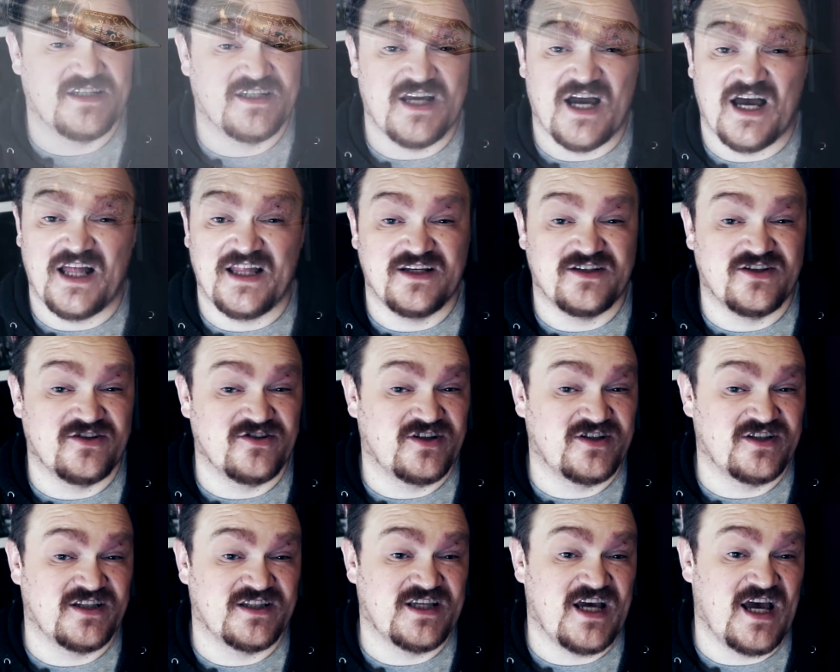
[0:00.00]
styling,
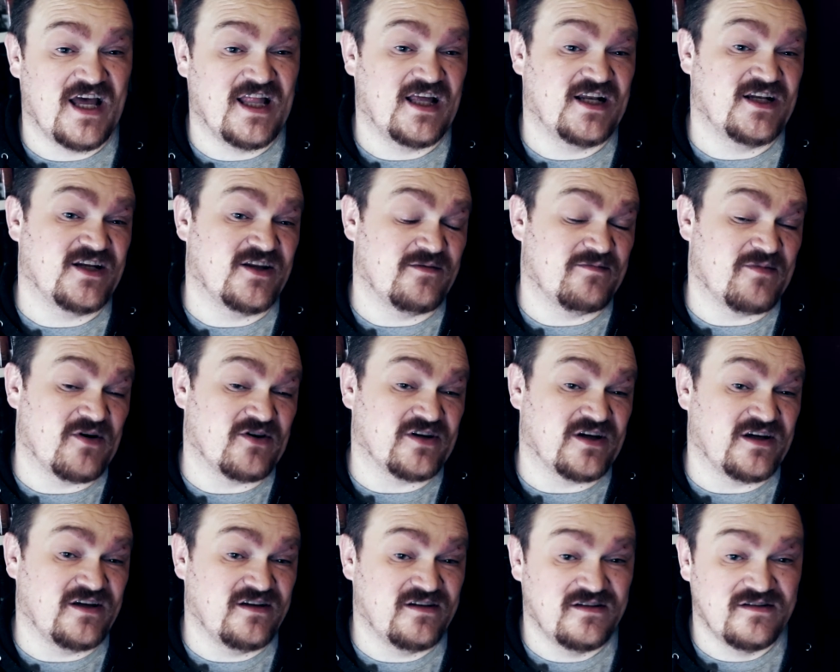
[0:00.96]
such as the tail end of the body.